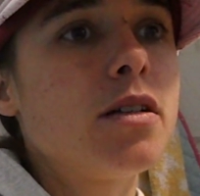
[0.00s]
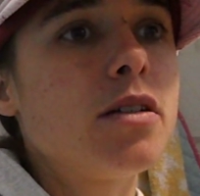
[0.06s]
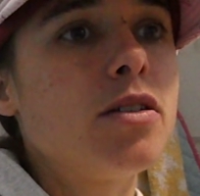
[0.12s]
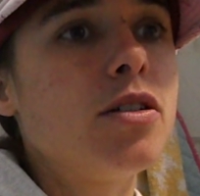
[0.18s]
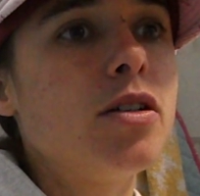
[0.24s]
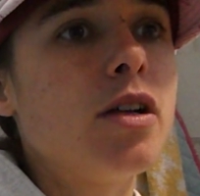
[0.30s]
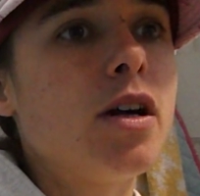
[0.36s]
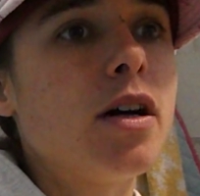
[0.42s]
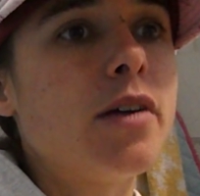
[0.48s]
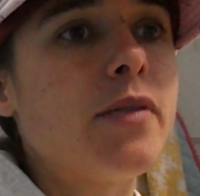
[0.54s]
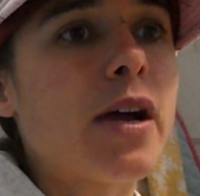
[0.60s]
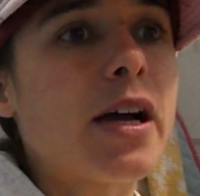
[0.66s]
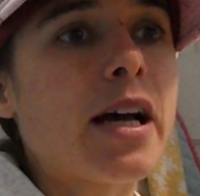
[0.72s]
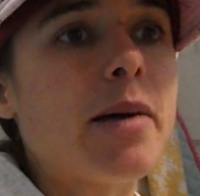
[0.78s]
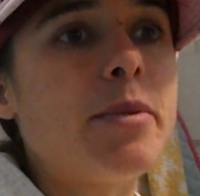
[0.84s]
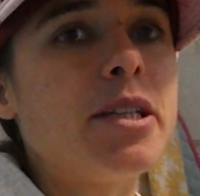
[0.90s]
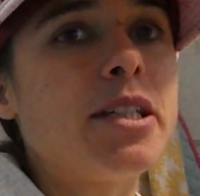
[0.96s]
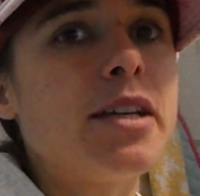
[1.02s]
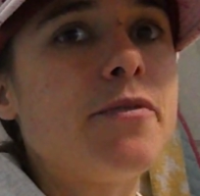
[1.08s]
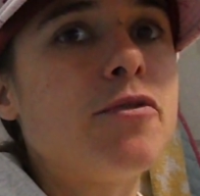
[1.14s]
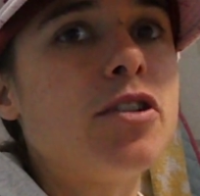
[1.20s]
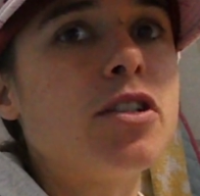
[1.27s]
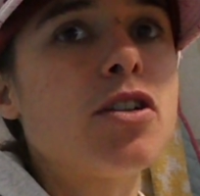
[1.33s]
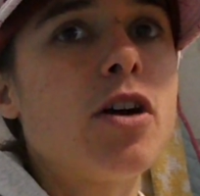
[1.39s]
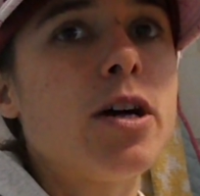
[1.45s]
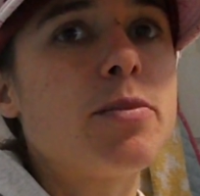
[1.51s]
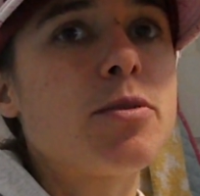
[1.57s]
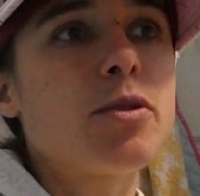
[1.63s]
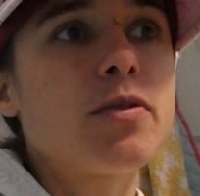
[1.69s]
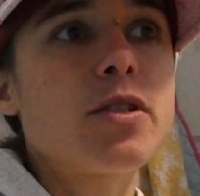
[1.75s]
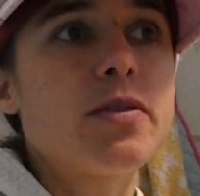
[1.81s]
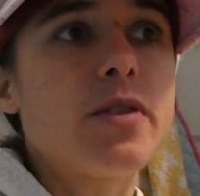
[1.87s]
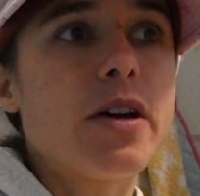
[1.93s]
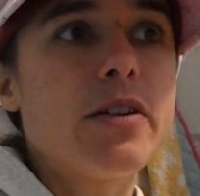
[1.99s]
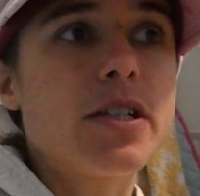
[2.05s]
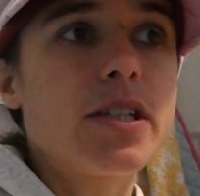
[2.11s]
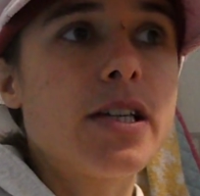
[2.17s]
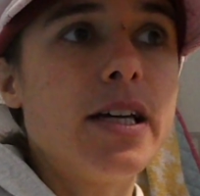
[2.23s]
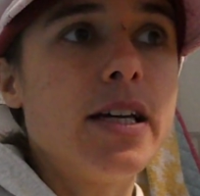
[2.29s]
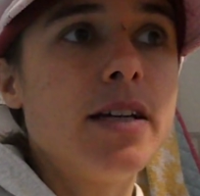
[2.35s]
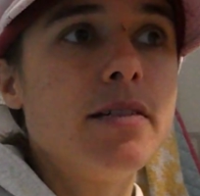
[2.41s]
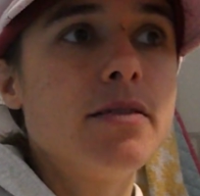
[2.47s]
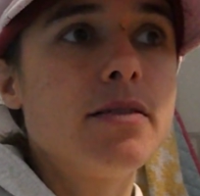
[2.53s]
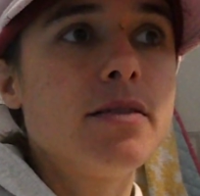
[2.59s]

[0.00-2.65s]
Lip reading: you know, there can be different types of severity.